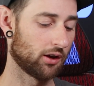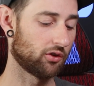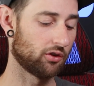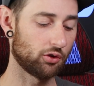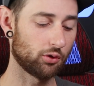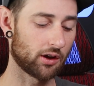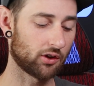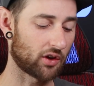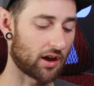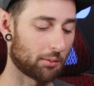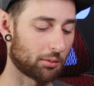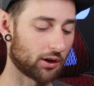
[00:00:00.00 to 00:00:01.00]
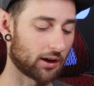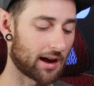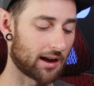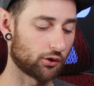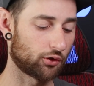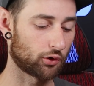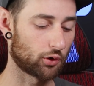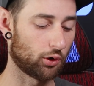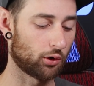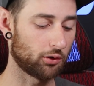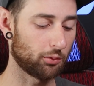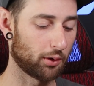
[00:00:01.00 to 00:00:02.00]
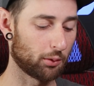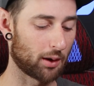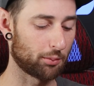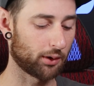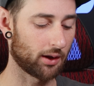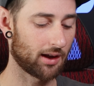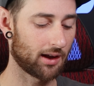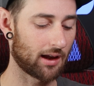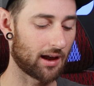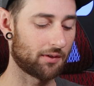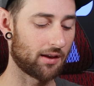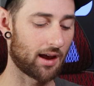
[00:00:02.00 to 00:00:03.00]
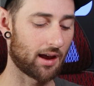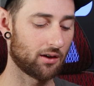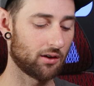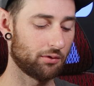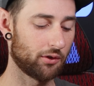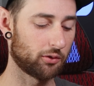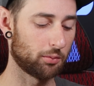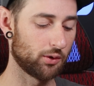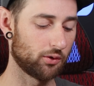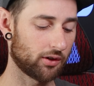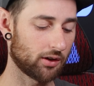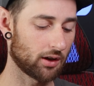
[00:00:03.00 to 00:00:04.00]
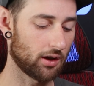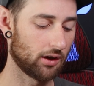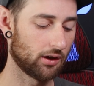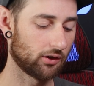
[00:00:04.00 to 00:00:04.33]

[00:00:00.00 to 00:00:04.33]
To do this, I'm gonna kind of scroll, put my playhead at the end of this music,